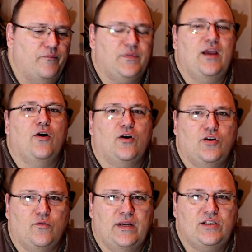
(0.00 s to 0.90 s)

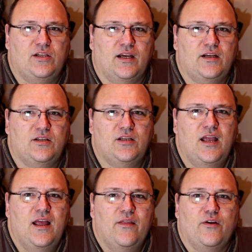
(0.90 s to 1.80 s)
characteristics.
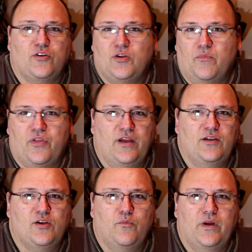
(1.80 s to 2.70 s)
There's some
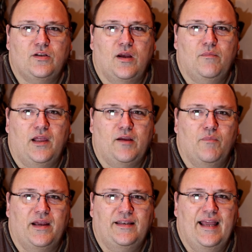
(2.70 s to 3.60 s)
things in which I'm like
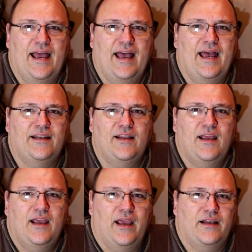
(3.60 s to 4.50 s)
my dad,
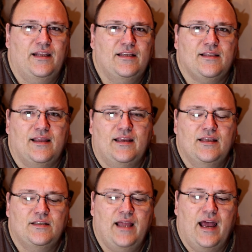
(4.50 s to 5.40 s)
and he's like
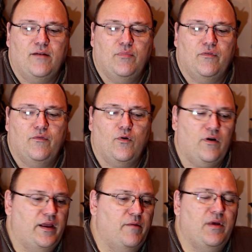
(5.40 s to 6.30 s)
his dad
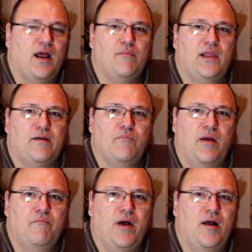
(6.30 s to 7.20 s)
before him, and I'm like my
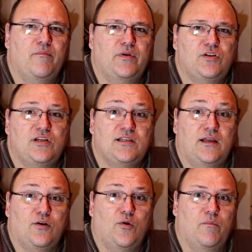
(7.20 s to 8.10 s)
mom, and she's
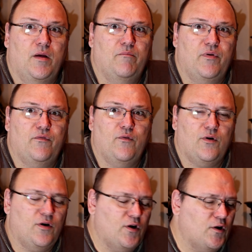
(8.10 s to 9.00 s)
like her mom
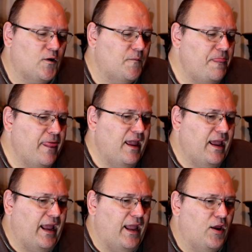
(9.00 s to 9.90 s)
before her.
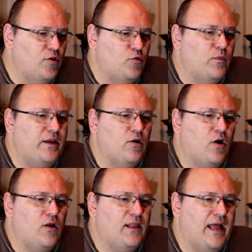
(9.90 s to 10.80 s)
And we
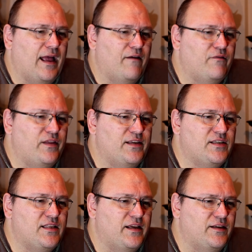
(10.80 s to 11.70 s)
all have
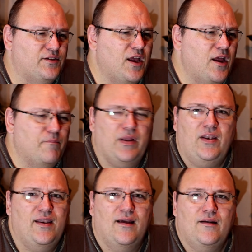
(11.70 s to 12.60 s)
these things, but
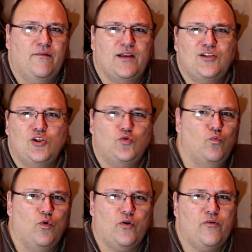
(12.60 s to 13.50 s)
none of us is
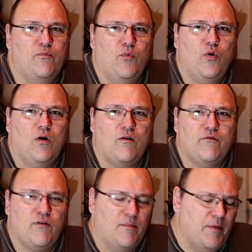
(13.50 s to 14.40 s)
worth more or
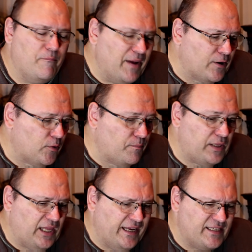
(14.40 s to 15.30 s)
from a better
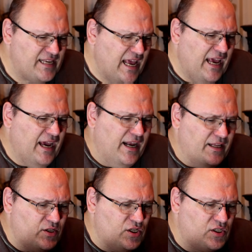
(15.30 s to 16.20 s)
place. And
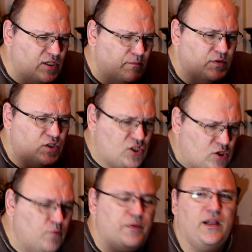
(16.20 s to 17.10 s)
it just seems
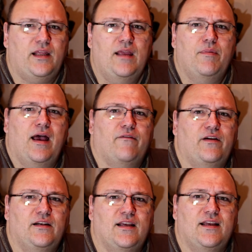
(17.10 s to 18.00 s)
stupid. I keep
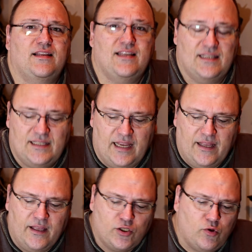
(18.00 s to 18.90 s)
having to say
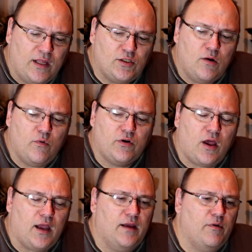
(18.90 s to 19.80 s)
this. So that's not what we're
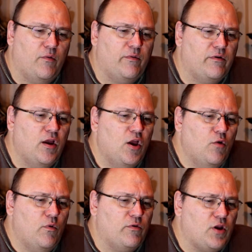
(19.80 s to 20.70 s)
talking about when
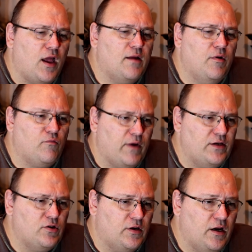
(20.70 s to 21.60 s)
we're talking about
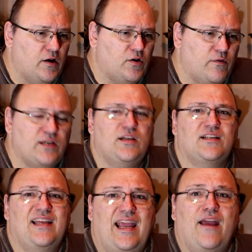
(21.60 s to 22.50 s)
racial
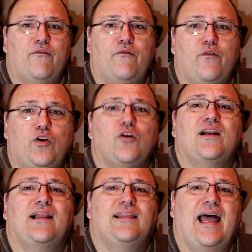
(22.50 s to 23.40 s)
characteristics. If you're
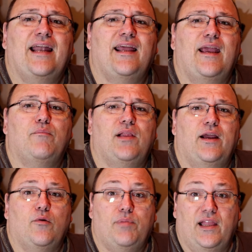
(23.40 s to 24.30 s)
going to let a
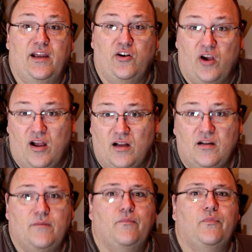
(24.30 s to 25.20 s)
player play a dog,